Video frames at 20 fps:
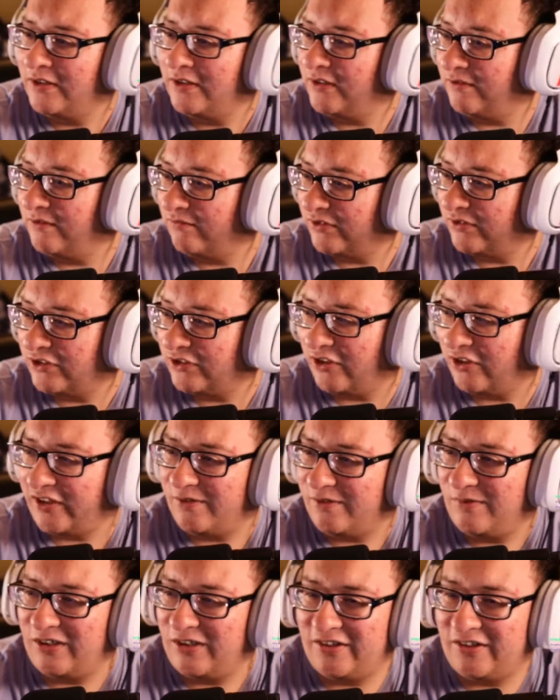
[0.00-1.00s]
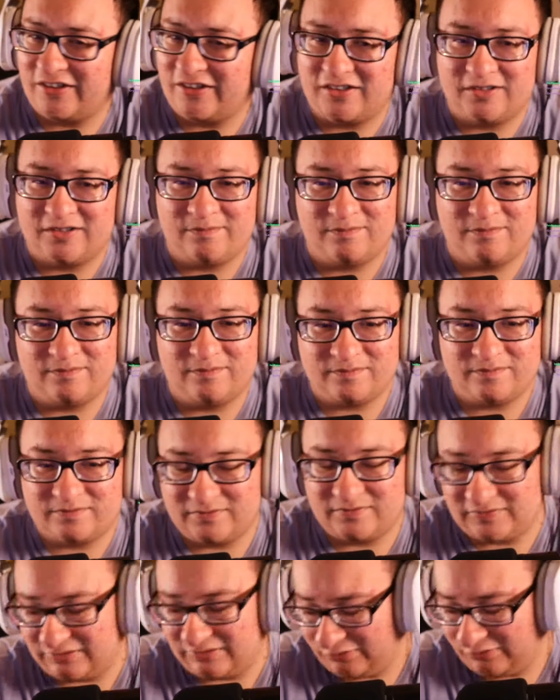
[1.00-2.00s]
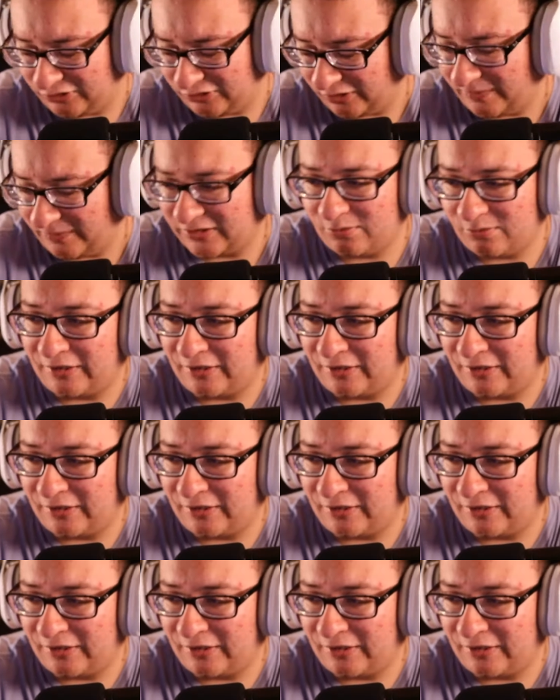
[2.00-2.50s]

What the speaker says: We're talking about the